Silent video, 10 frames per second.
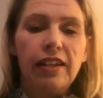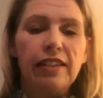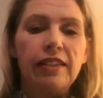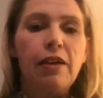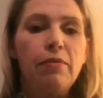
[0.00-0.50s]

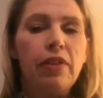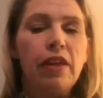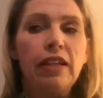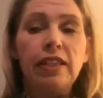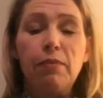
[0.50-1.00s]

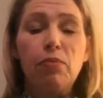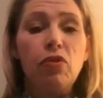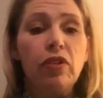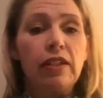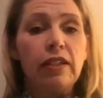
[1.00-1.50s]
Something
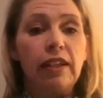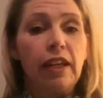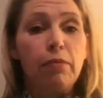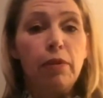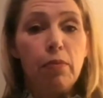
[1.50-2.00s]
simple, it
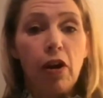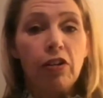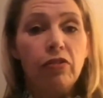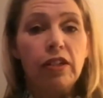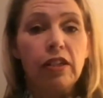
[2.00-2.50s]
can be
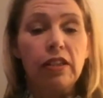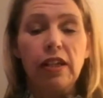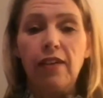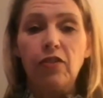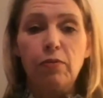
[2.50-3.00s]
borrowed, it
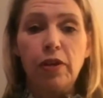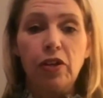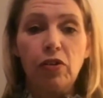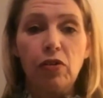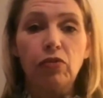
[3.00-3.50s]
doesn't have to be
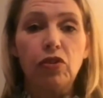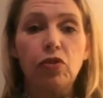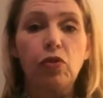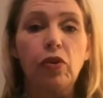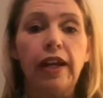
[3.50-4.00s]
your own
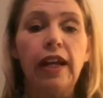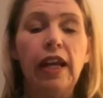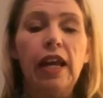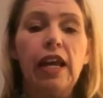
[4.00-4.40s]
story.